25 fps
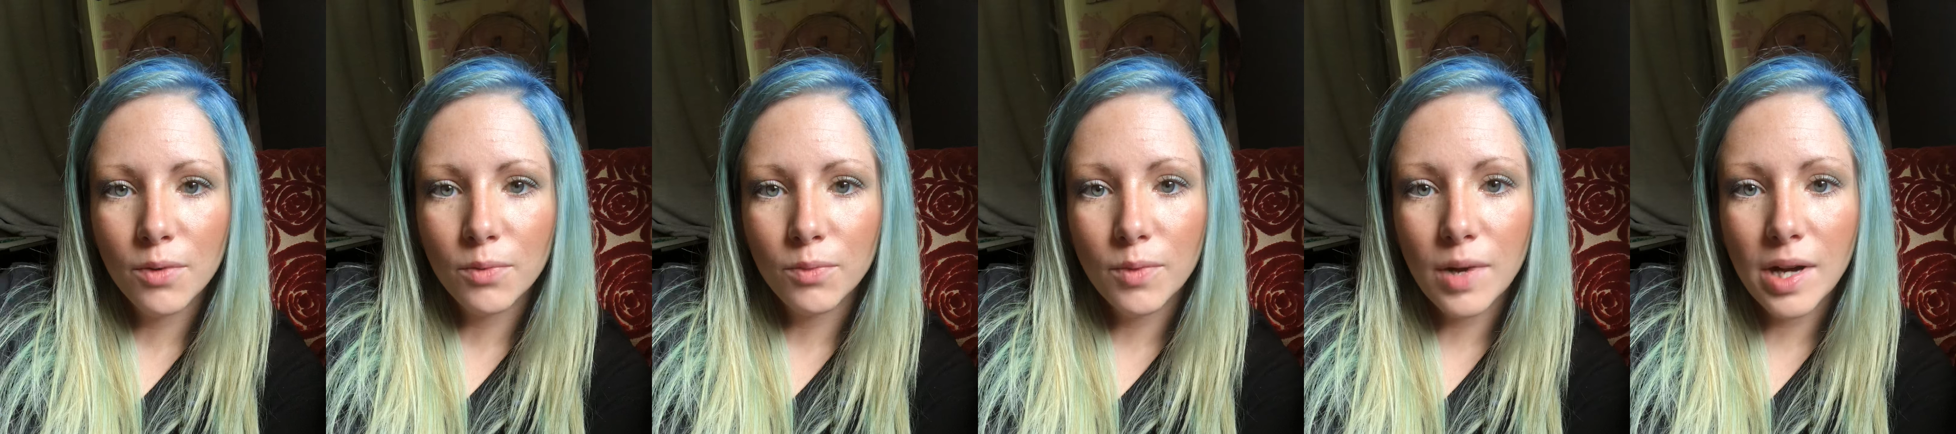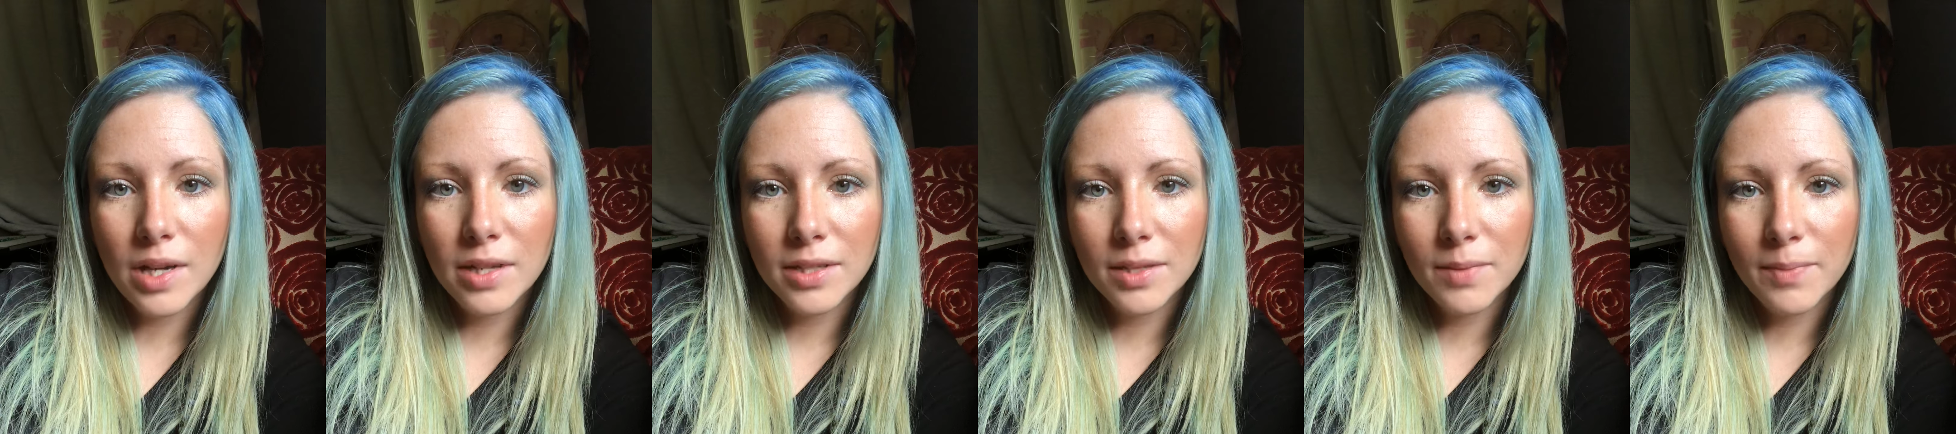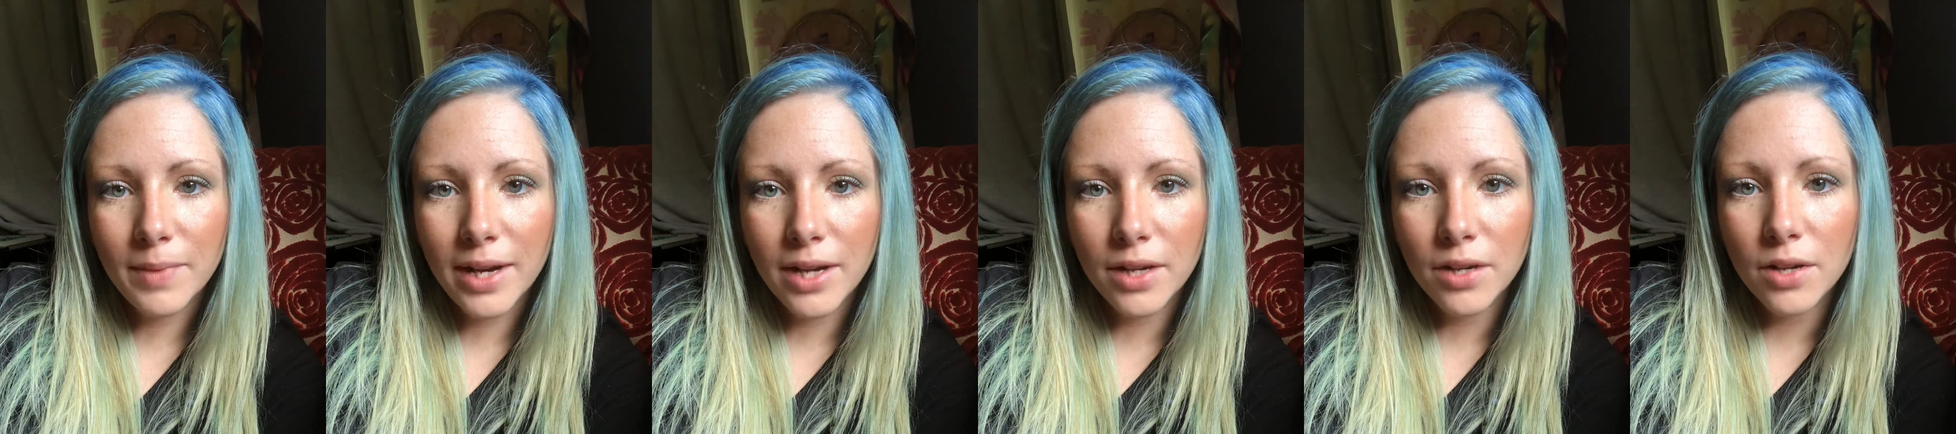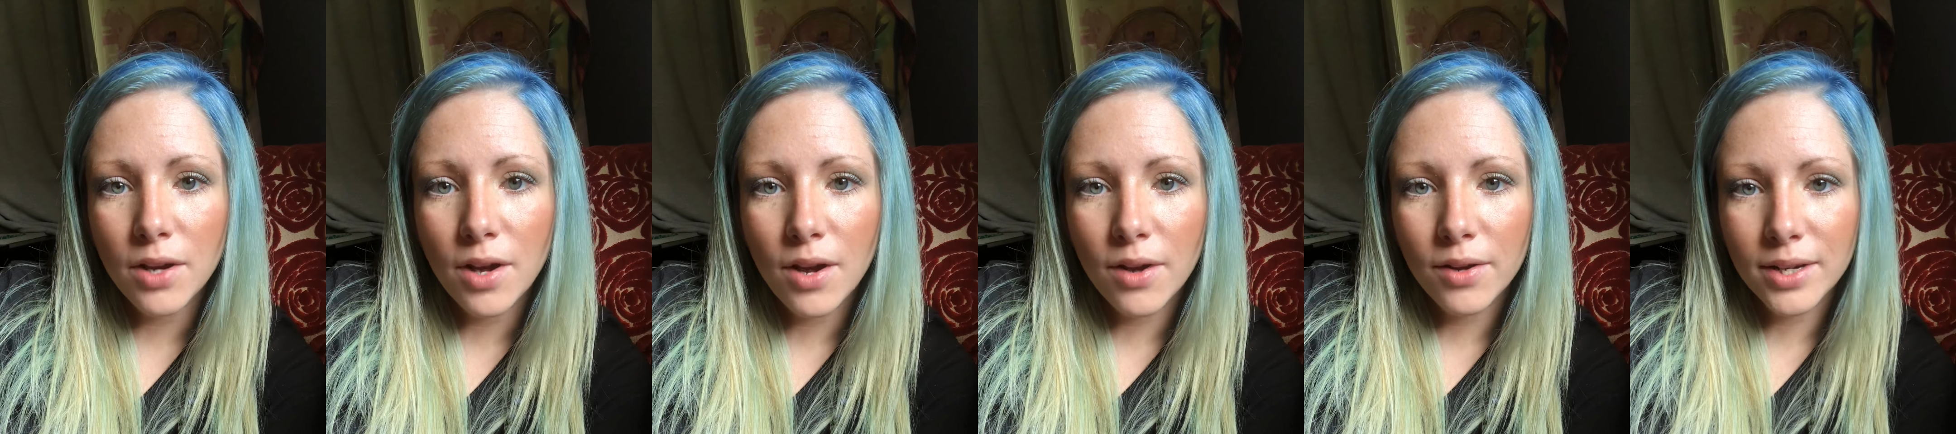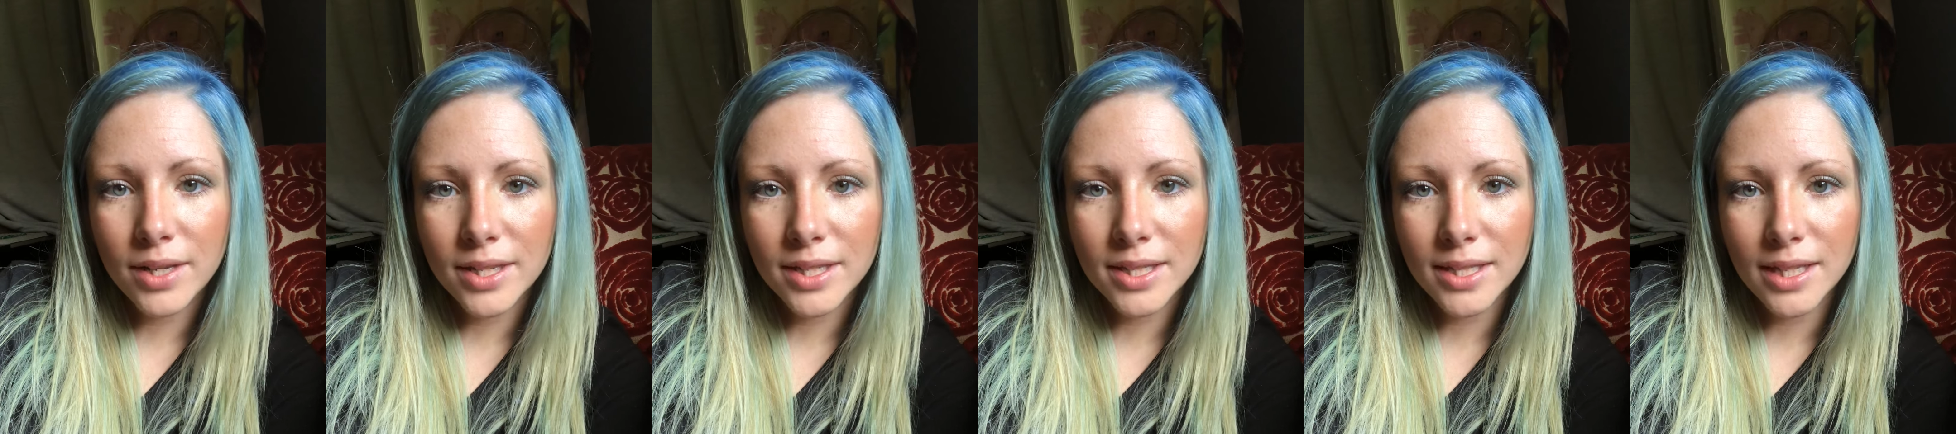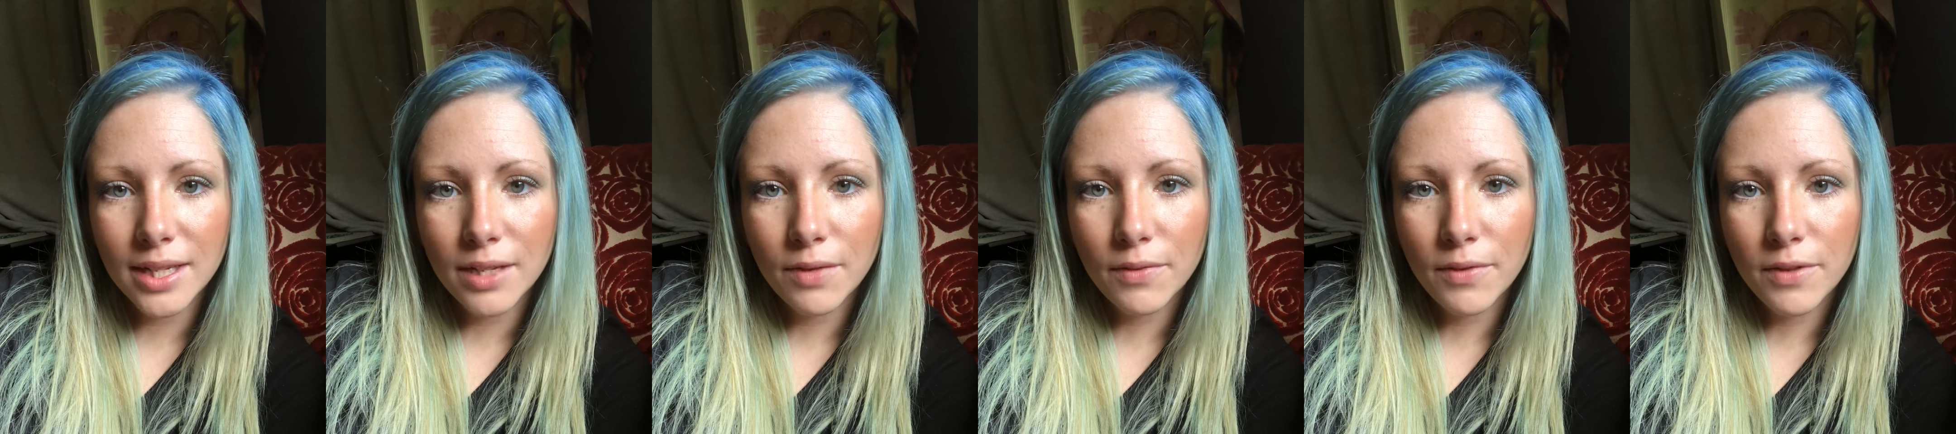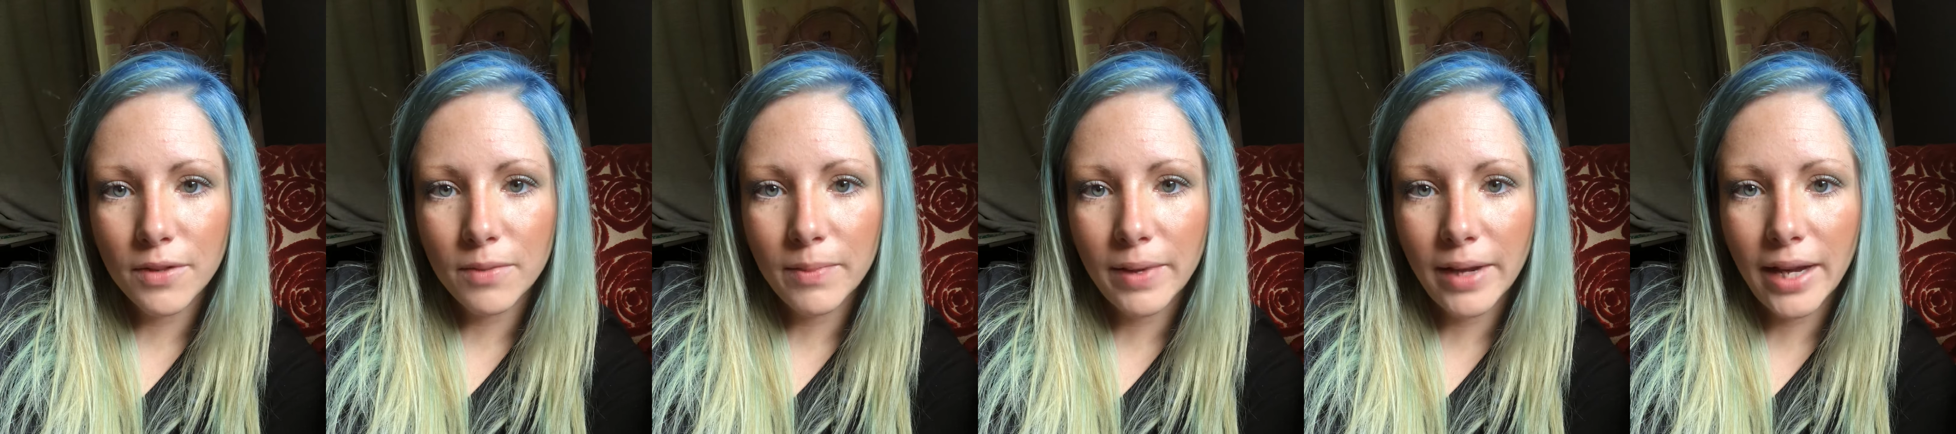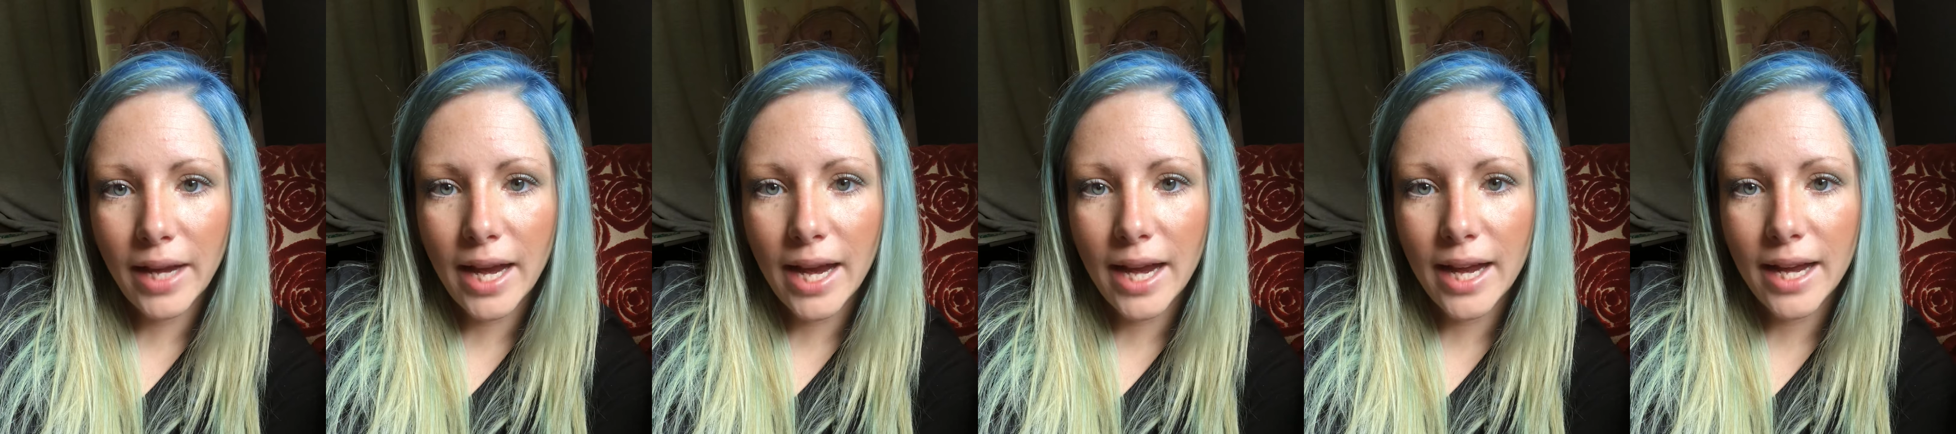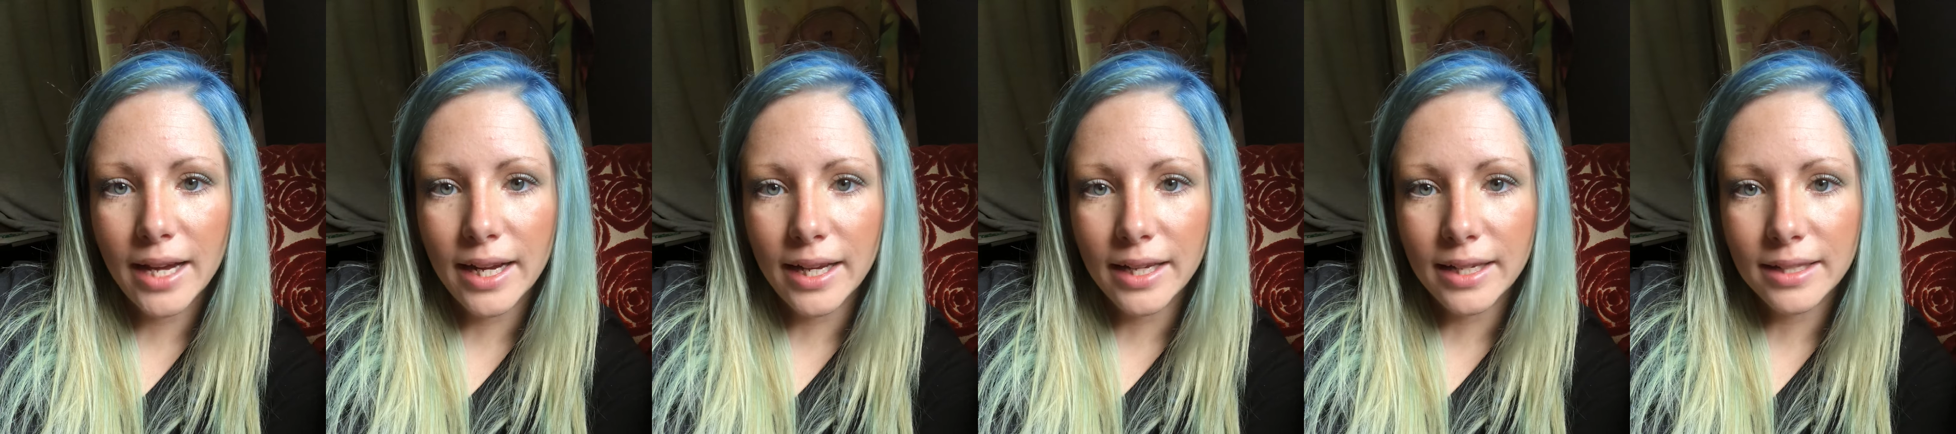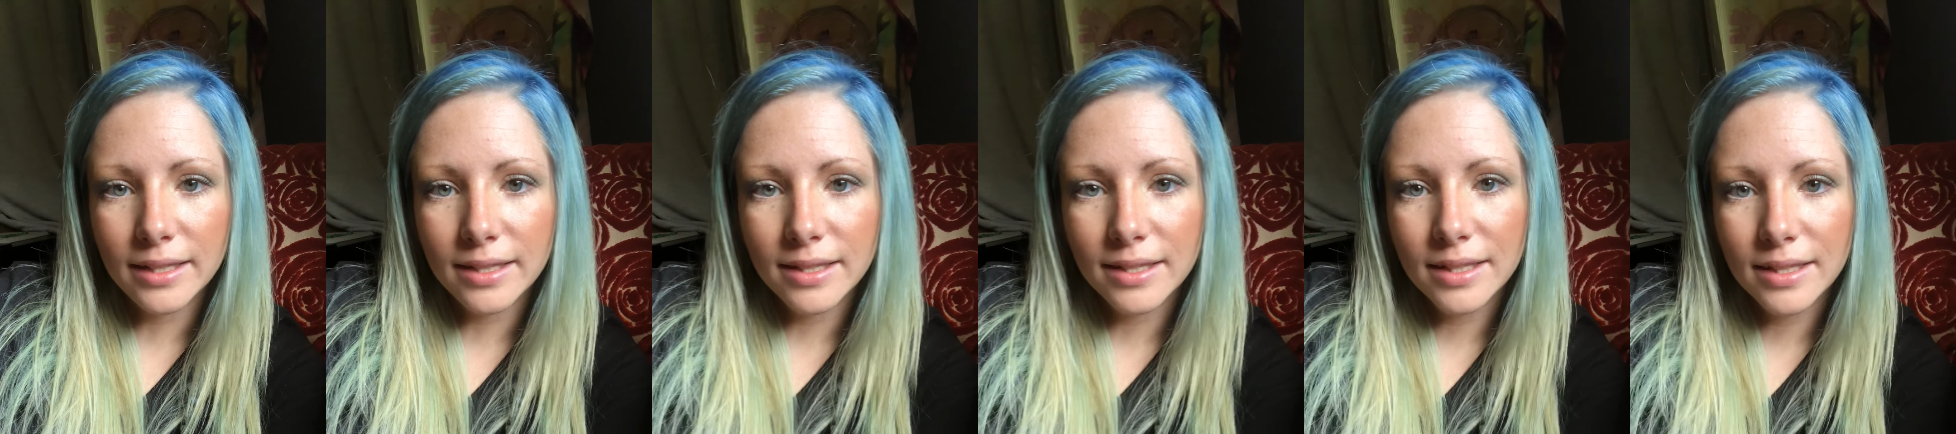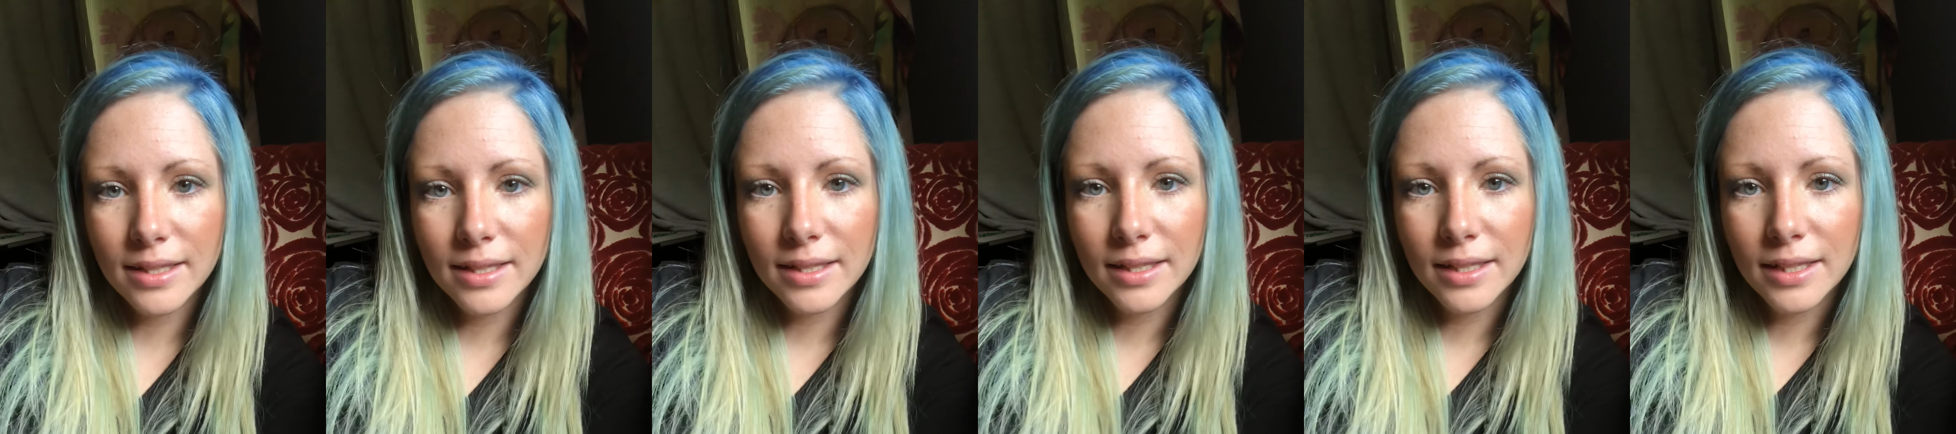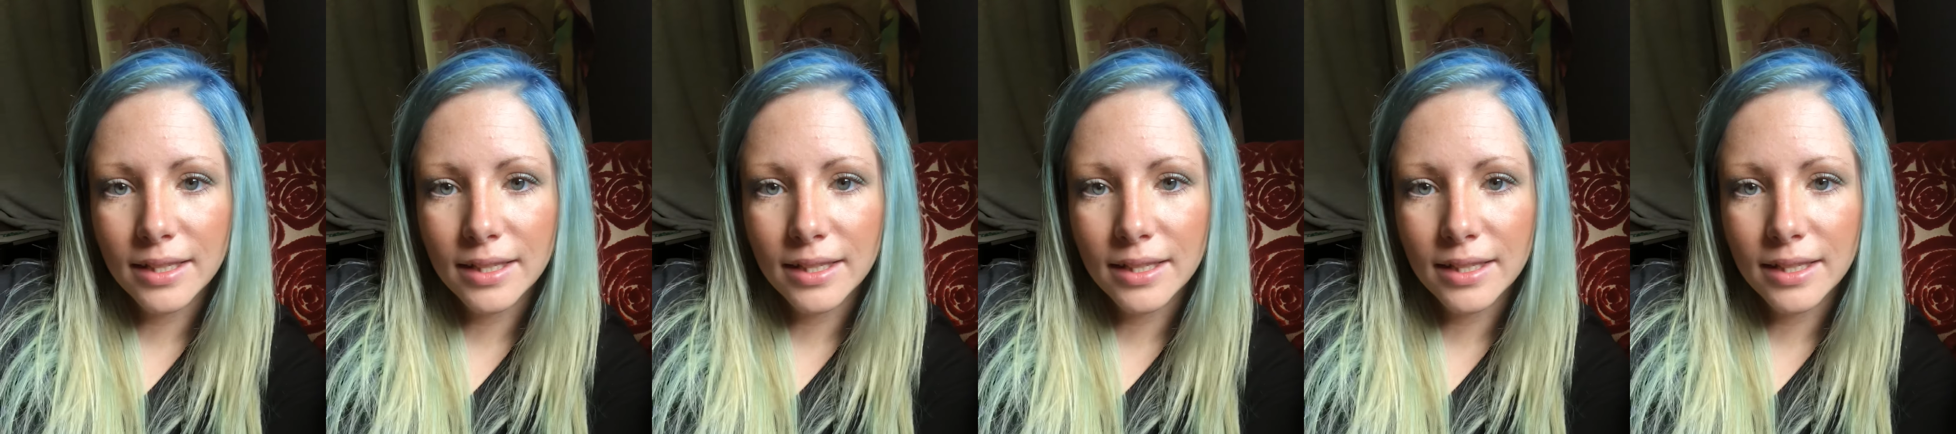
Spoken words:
what am I noticing with my eyes?